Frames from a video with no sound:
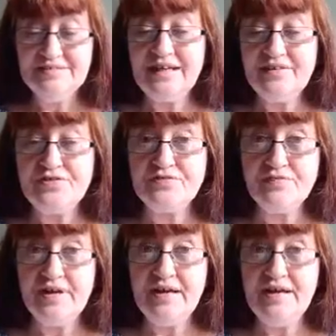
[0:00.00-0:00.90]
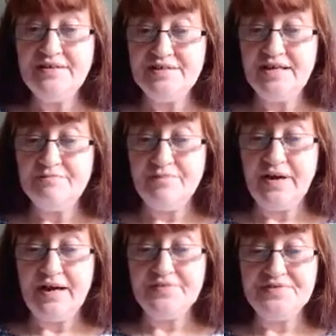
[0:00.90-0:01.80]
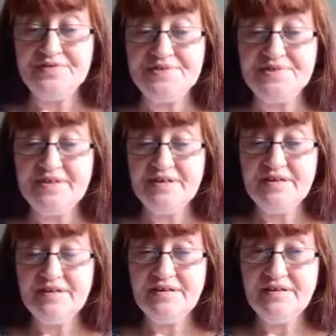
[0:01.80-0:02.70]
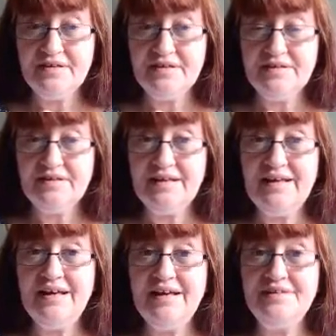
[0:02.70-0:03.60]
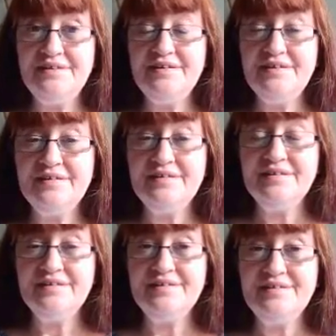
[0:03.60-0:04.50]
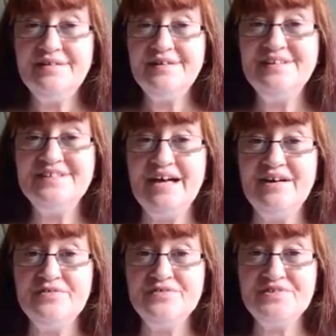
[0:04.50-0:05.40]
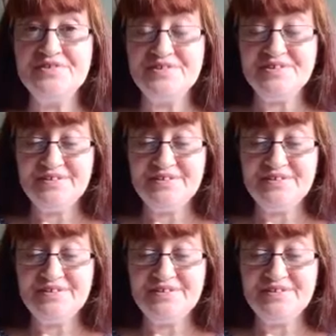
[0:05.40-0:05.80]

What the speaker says: Take 3 deep breaths in and out,